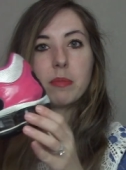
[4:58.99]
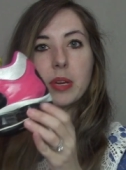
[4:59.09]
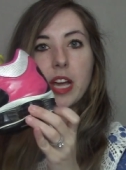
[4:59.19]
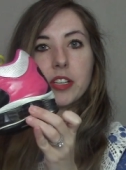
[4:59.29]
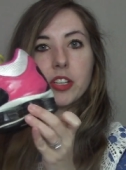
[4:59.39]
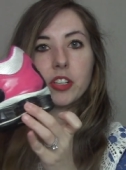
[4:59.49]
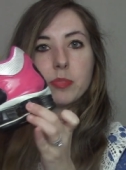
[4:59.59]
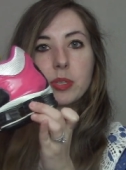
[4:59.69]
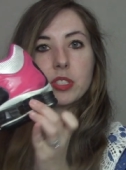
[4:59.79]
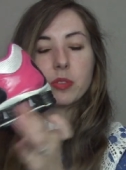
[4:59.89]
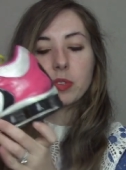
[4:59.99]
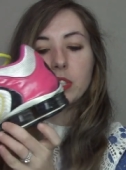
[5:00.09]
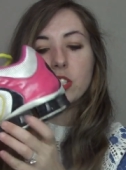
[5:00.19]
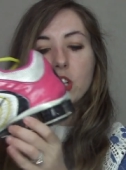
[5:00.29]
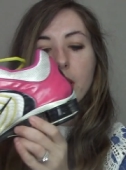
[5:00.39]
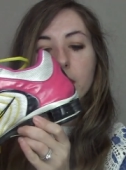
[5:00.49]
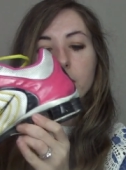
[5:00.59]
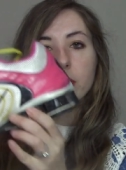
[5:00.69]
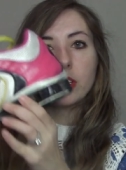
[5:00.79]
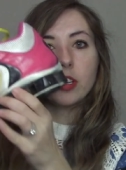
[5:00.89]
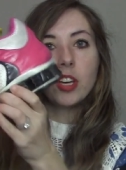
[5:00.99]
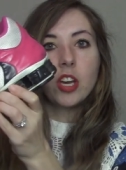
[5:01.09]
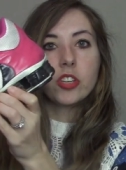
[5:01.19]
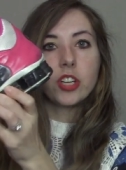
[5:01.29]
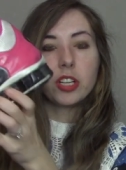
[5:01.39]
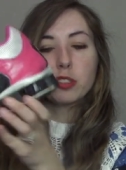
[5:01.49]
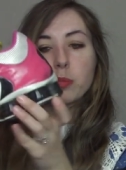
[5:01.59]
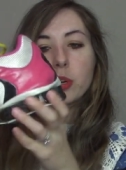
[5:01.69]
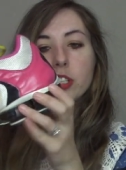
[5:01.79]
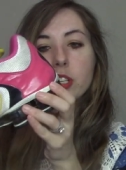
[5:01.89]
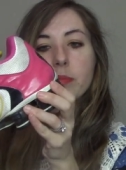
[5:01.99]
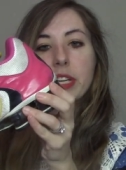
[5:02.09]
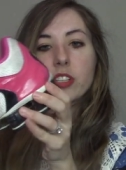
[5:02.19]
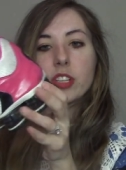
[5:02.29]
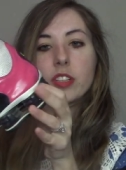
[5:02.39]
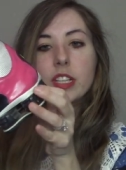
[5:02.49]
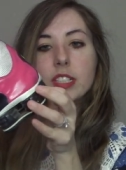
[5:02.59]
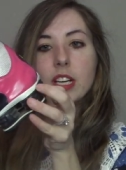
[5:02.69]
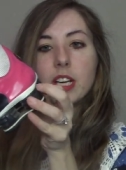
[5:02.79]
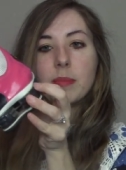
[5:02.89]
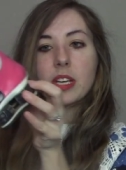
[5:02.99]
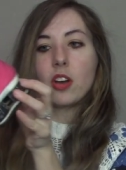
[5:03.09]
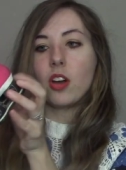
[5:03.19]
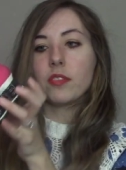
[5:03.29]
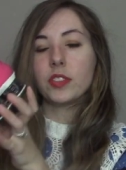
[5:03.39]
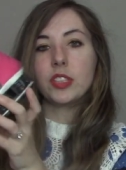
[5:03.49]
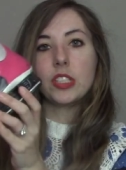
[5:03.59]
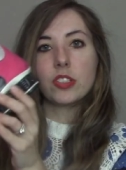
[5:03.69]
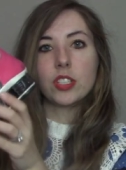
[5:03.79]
but I know you're supposed to really check the Shox portion, make sure that it's not coming off, and these are